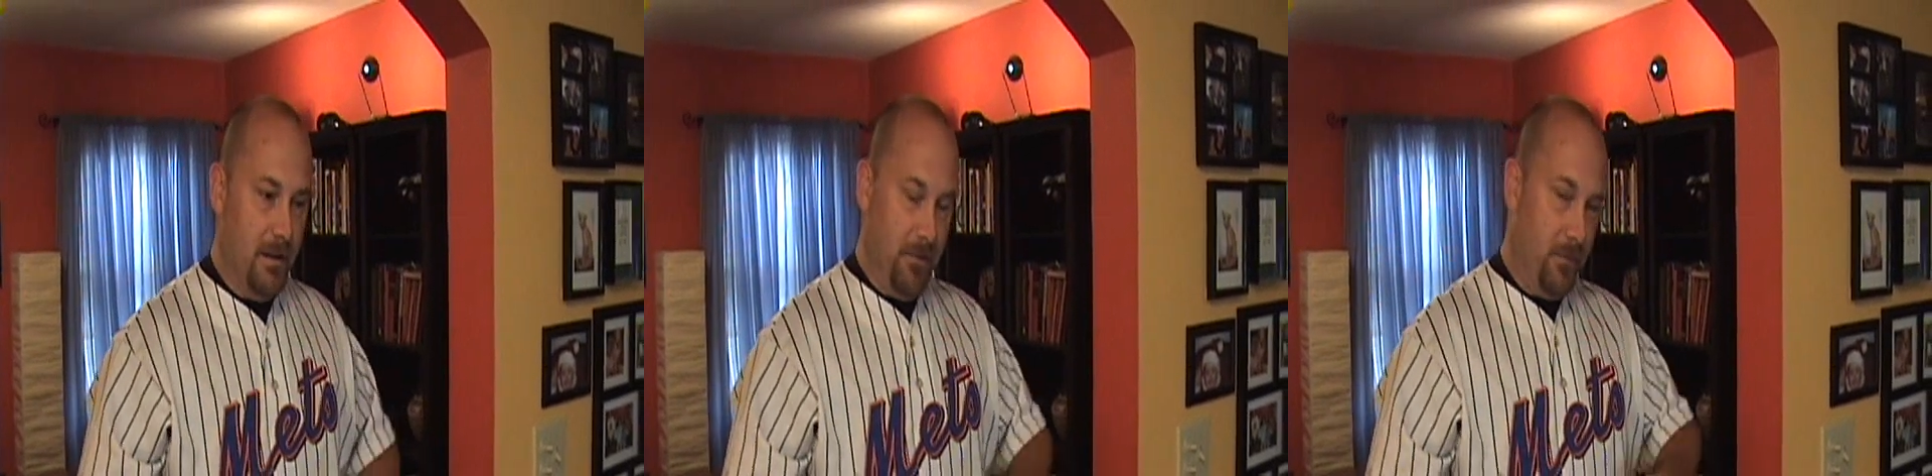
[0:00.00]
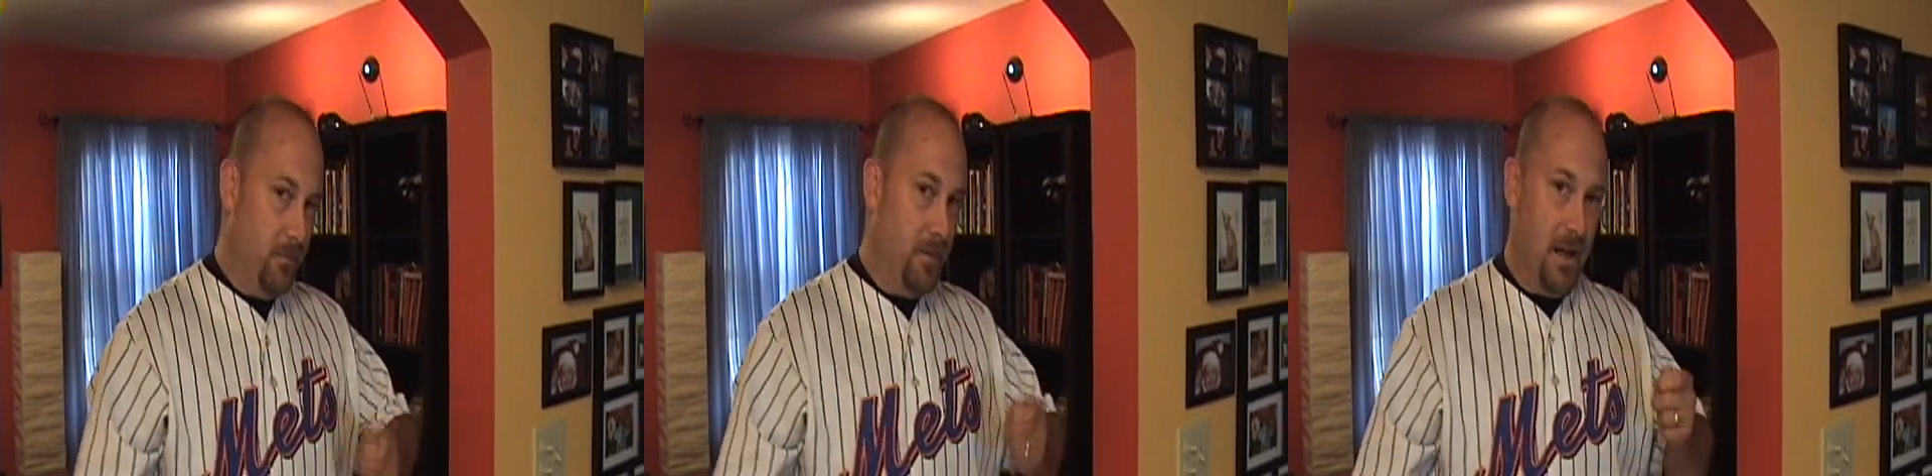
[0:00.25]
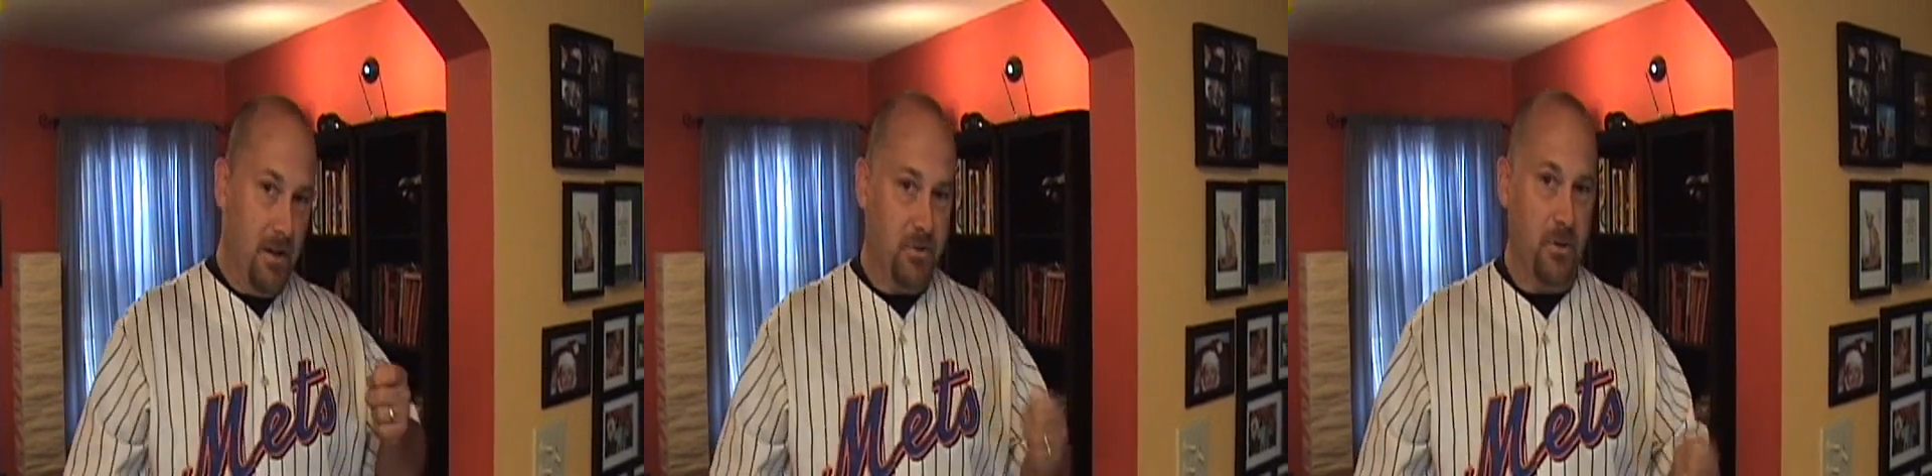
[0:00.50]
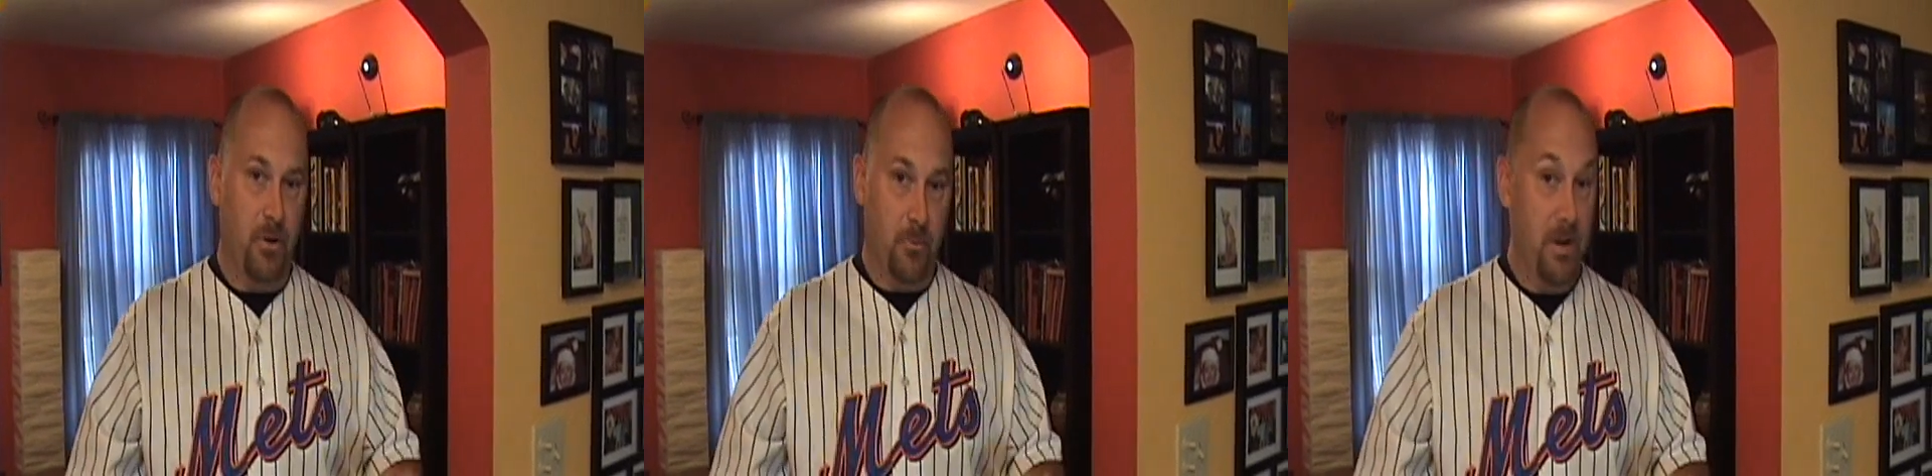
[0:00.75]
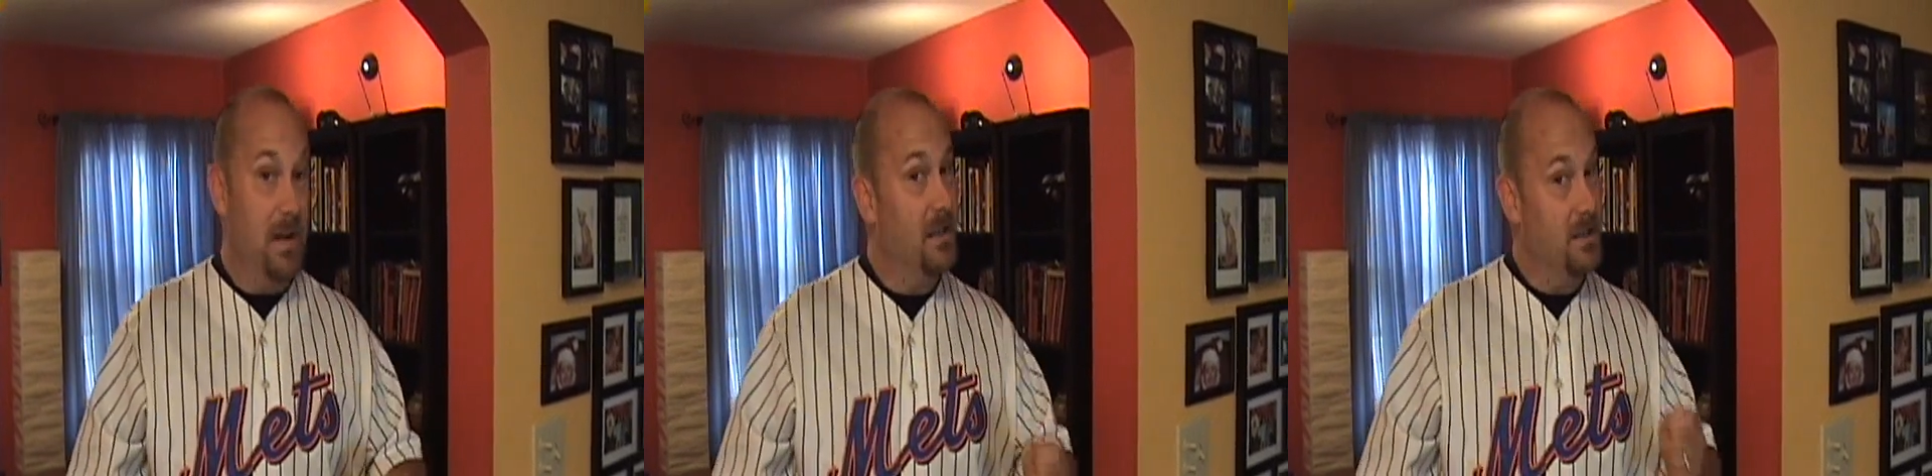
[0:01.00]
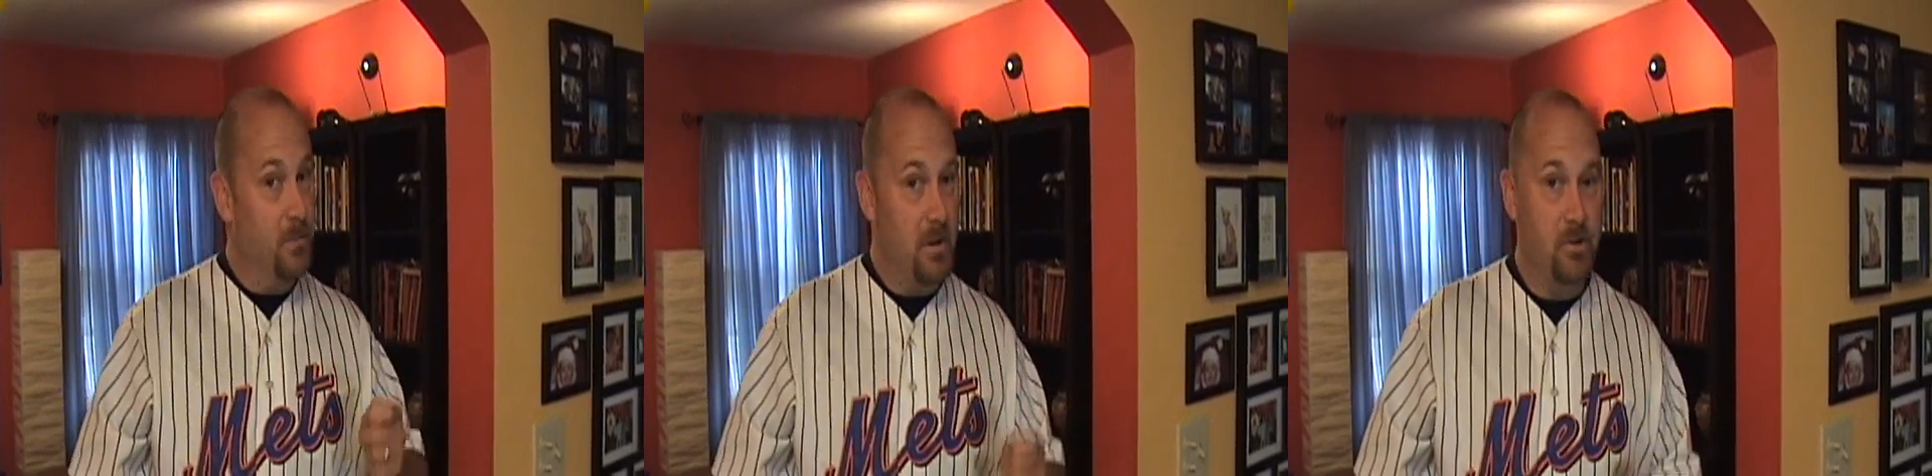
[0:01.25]
if you've got a certain
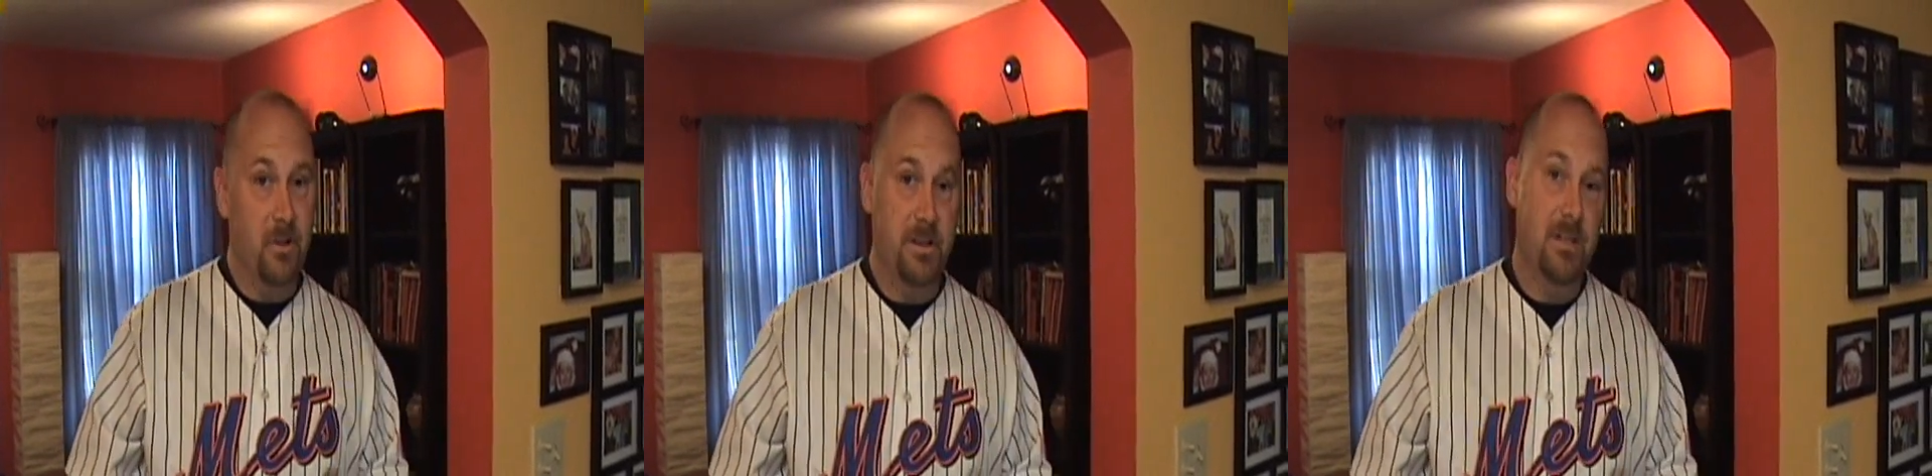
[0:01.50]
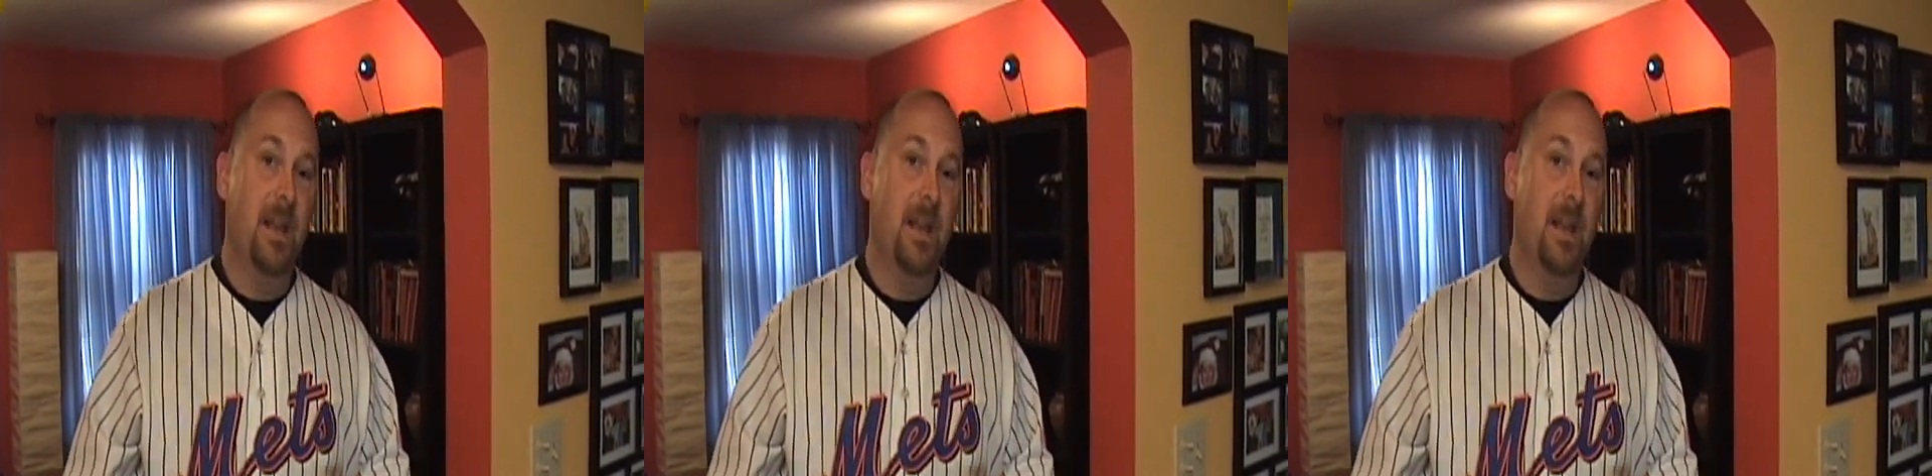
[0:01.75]
reading, especially